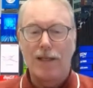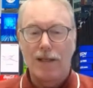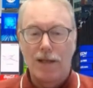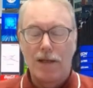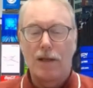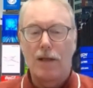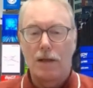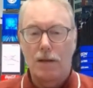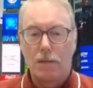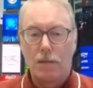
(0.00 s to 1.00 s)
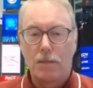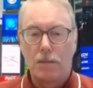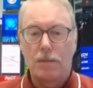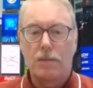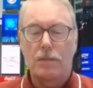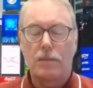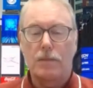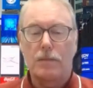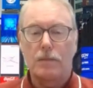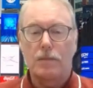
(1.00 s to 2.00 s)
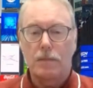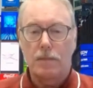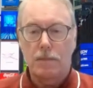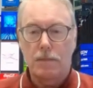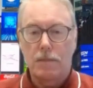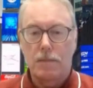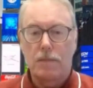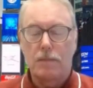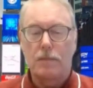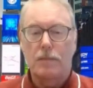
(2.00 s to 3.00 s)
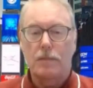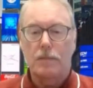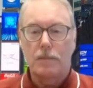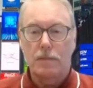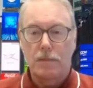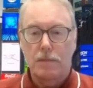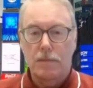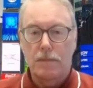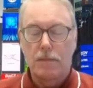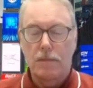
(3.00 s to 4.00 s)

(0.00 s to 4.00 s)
No words are spoken by the person on screen.